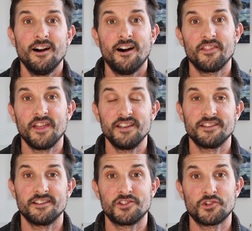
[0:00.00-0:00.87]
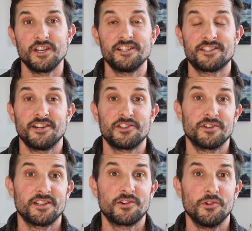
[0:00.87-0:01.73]
I then did a tree
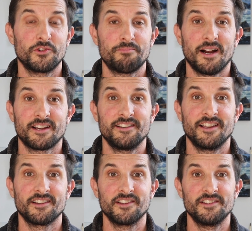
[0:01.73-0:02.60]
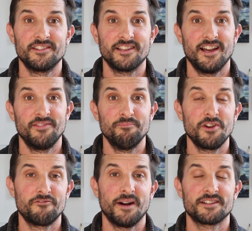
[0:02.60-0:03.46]
surgery course back in England and
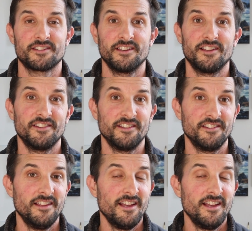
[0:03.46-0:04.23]
moved back to London